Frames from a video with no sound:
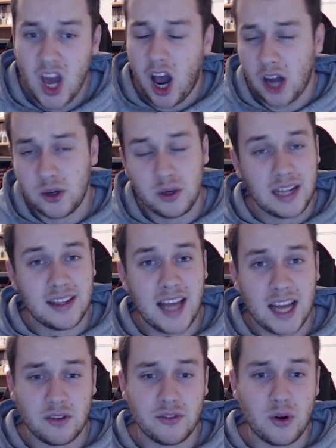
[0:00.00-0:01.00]
Other than
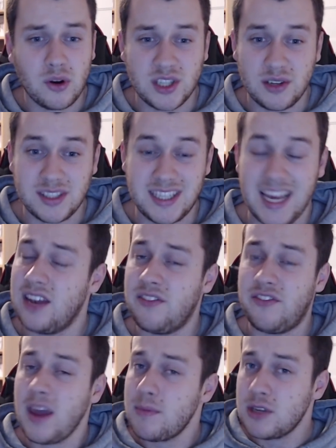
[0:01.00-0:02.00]
that, of course, there's the
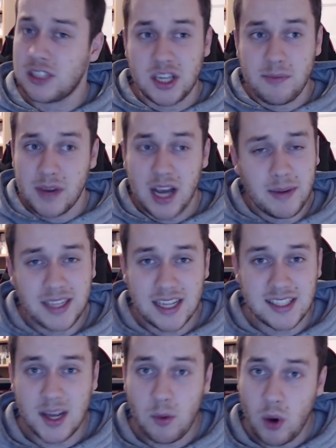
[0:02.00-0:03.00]
infamous Shin Megami
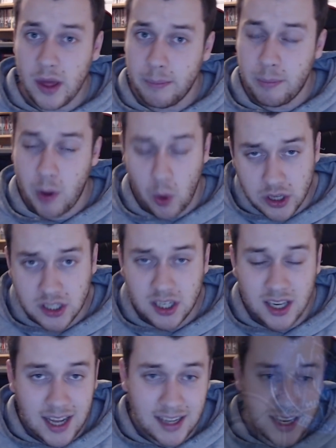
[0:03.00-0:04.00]
Tensei 1 port that they